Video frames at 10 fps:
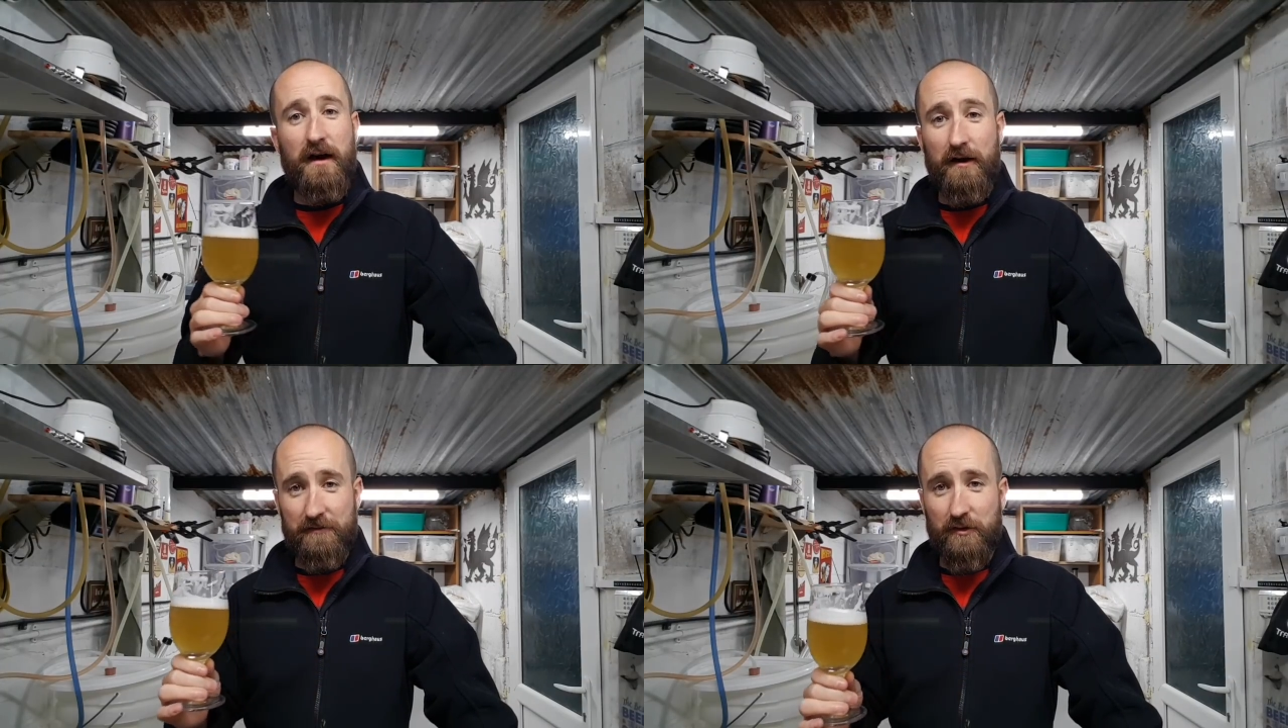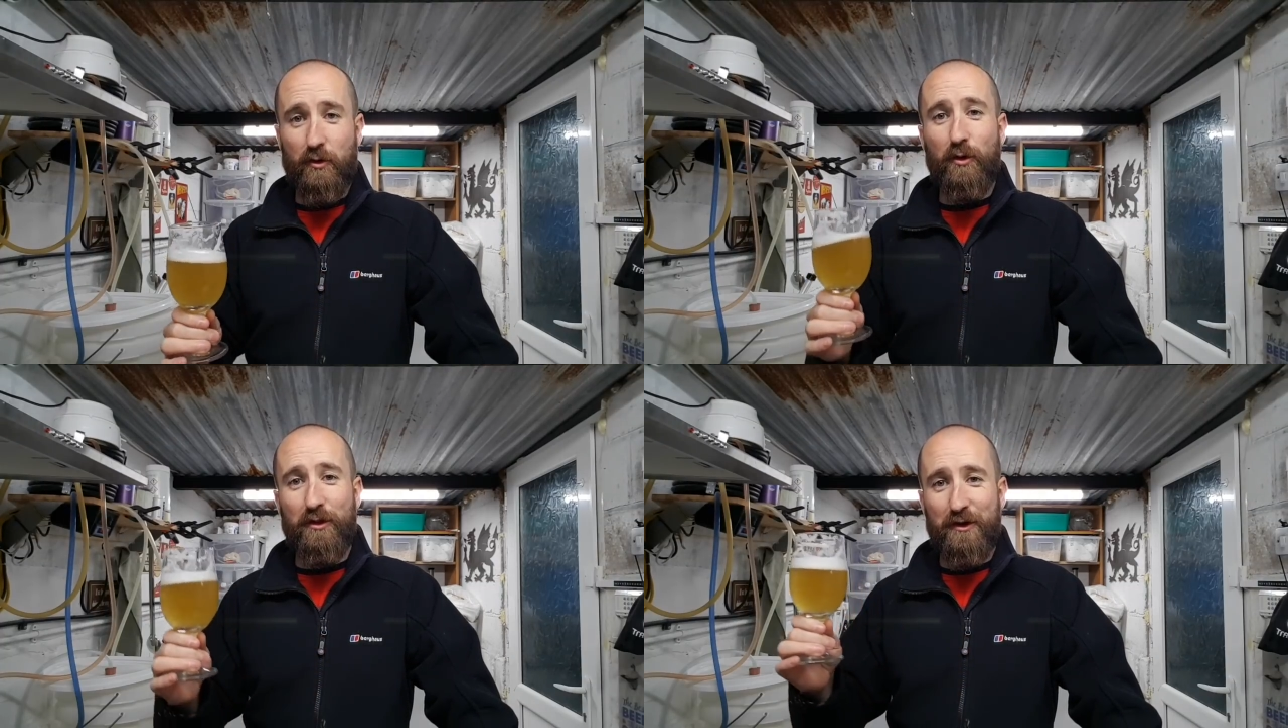After
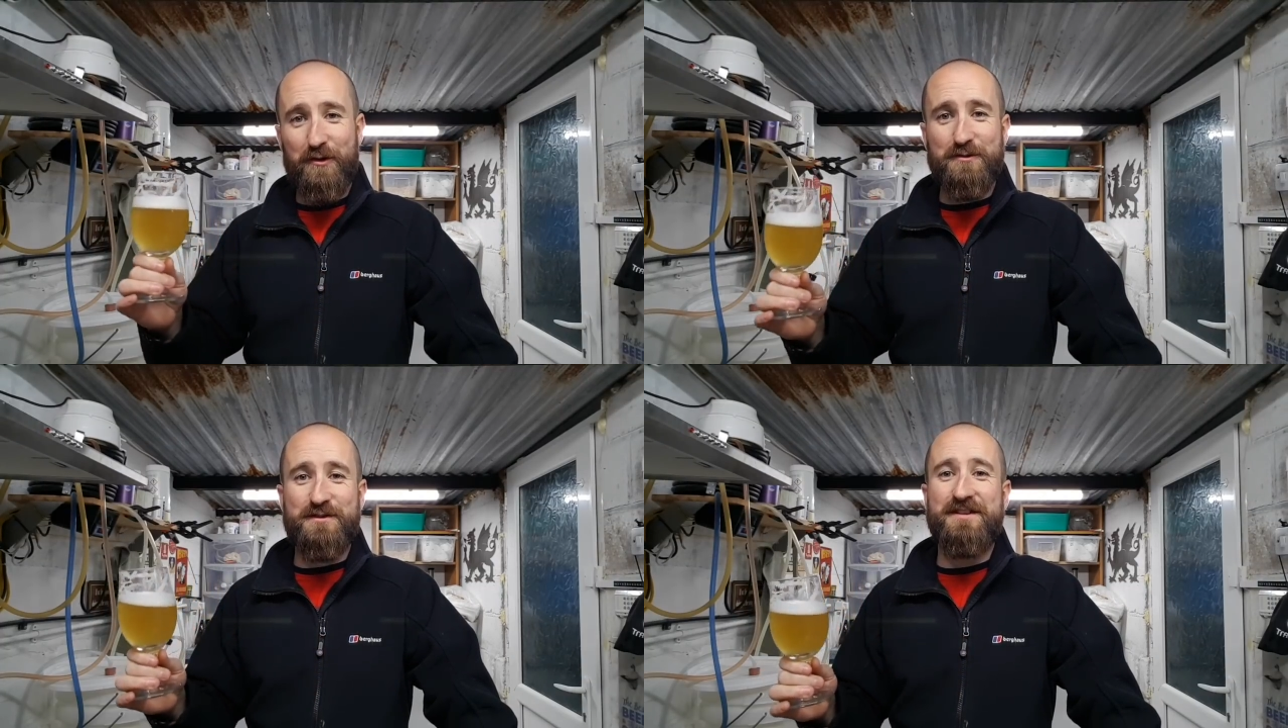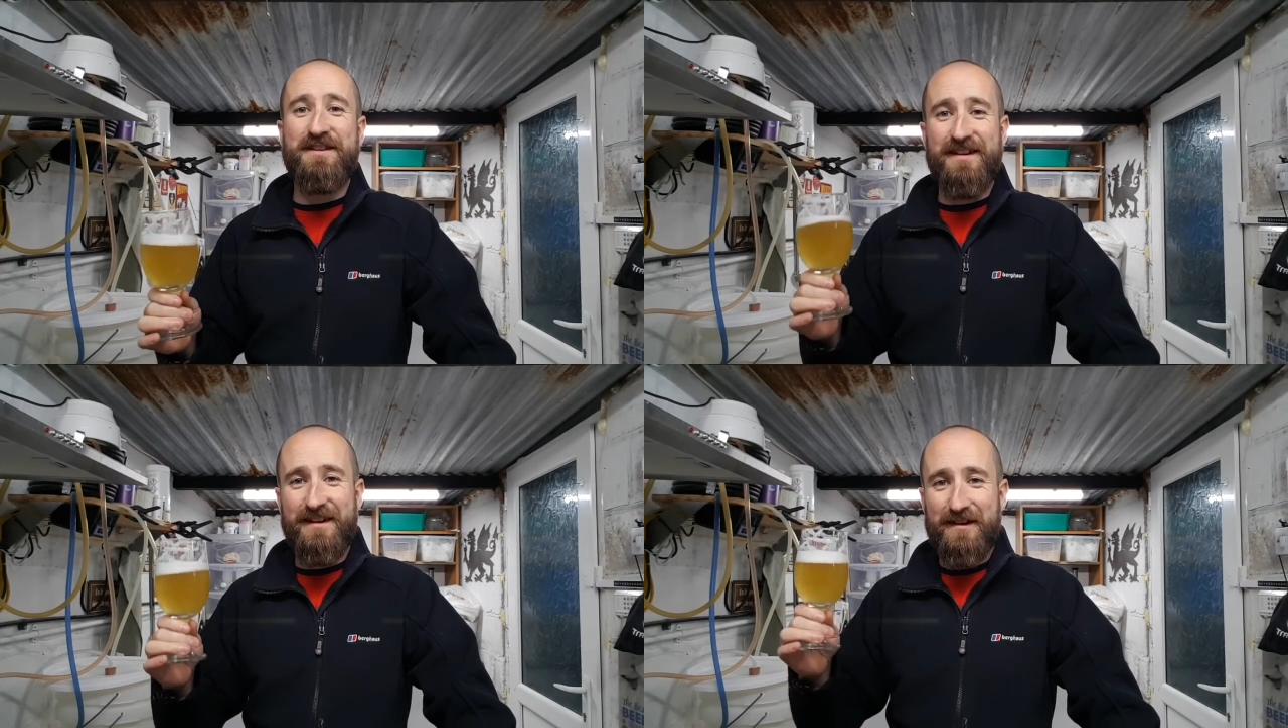all those
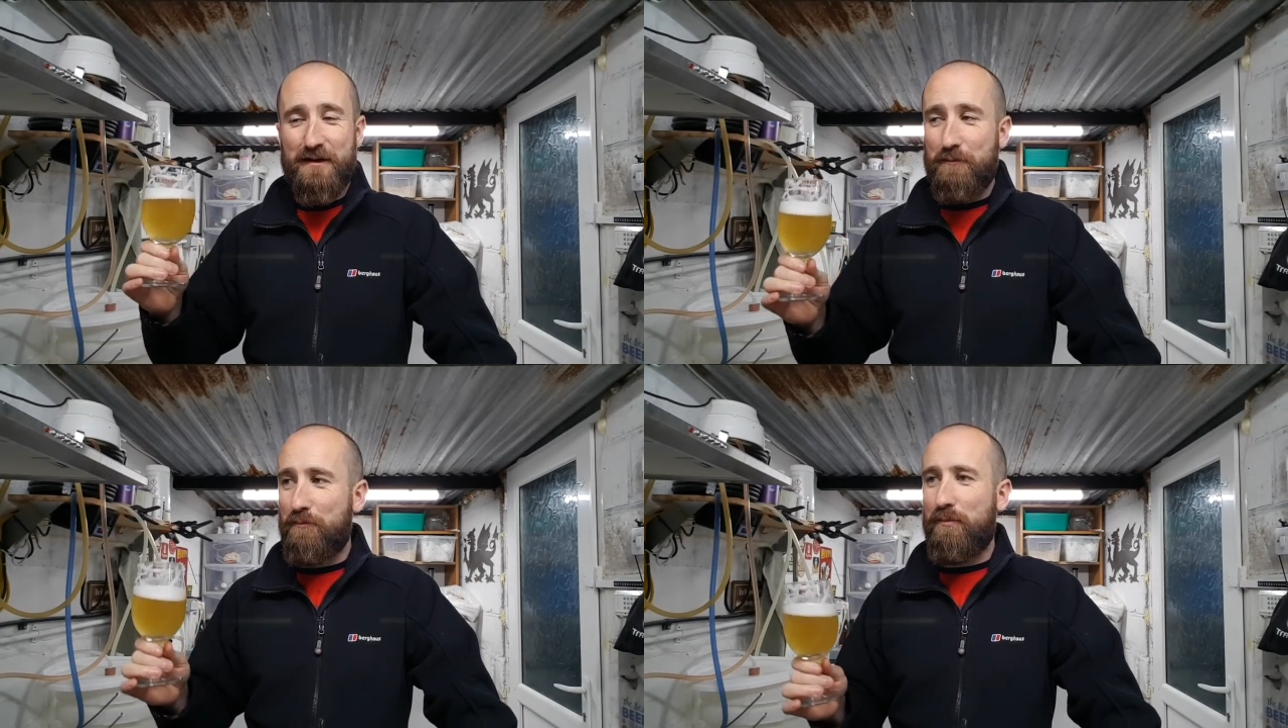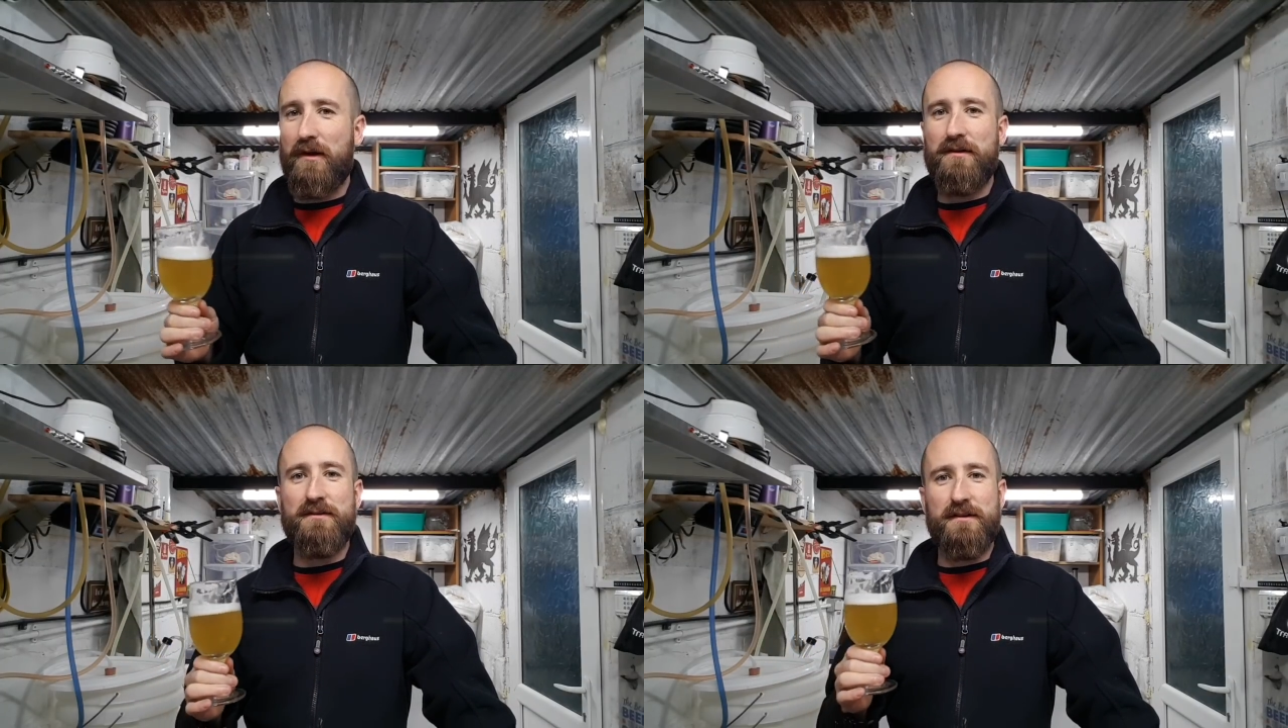
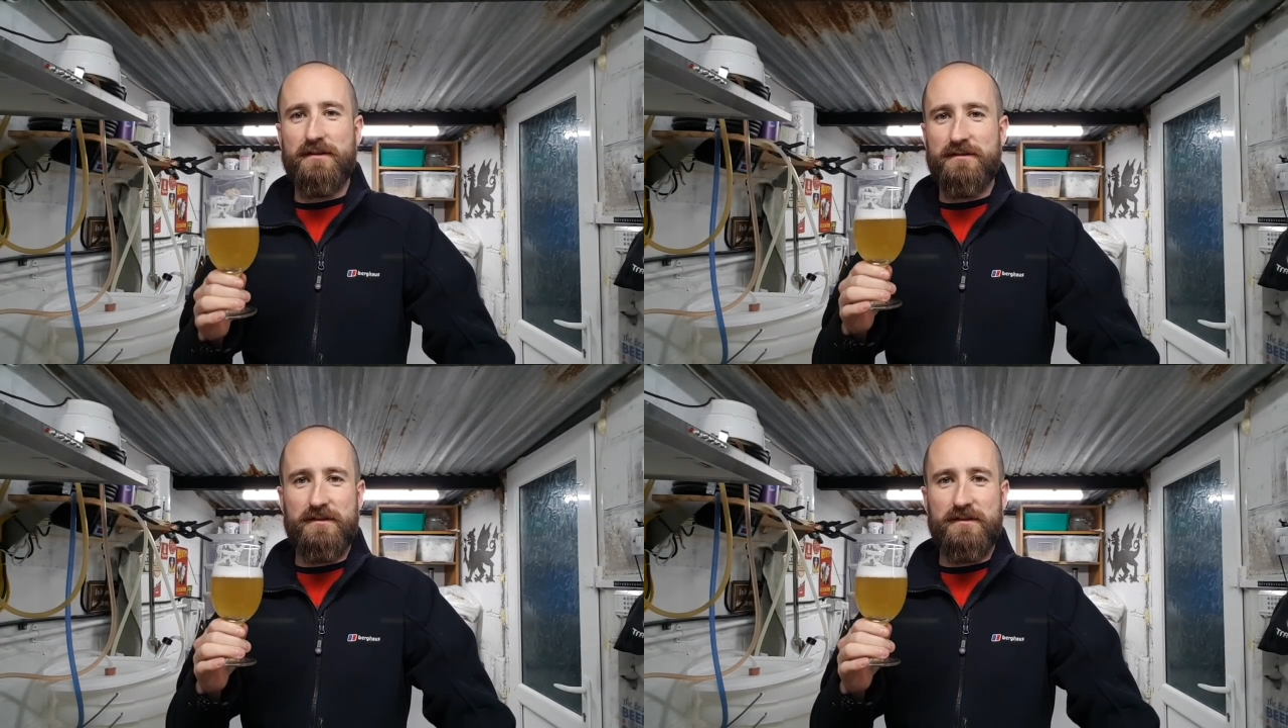blunders